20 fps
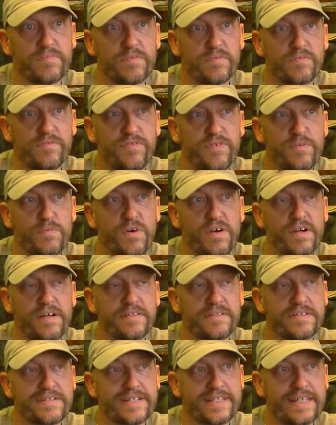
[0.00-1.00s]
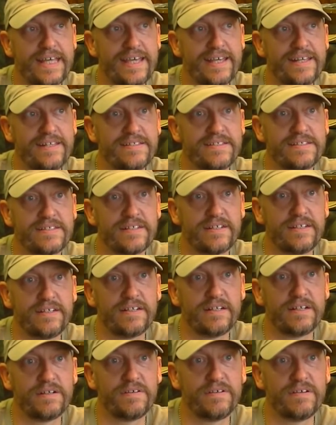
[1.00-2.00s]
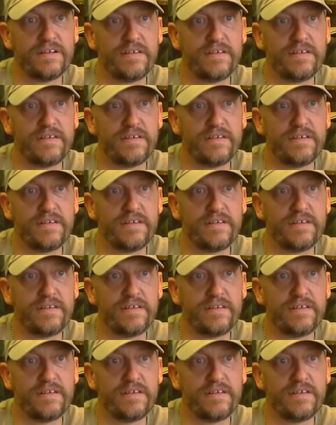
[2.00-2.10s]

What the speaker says: from what I understand, you know,